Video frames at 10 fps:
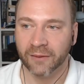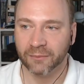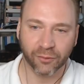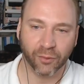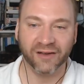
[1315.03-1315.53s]

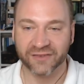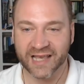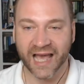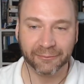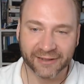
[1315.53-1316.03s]
my wife is
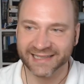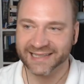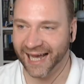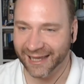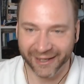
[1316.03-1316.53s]
happily
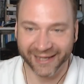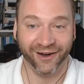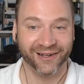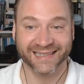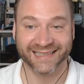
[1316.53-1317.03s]
typing
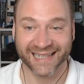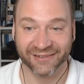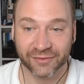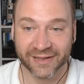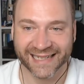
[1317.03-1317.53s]
all the
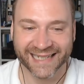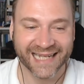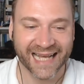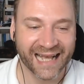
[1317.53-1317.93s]
stuff we need